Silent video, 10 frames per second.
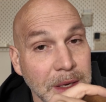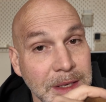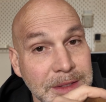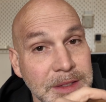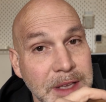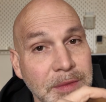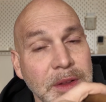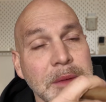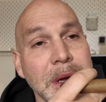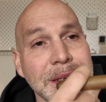it's
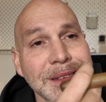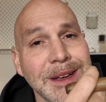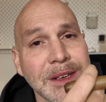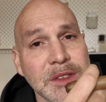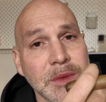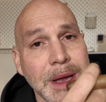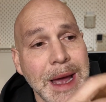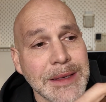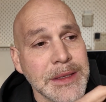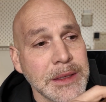definitely, my tongue is
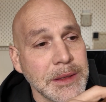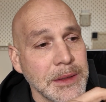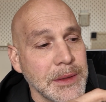reacting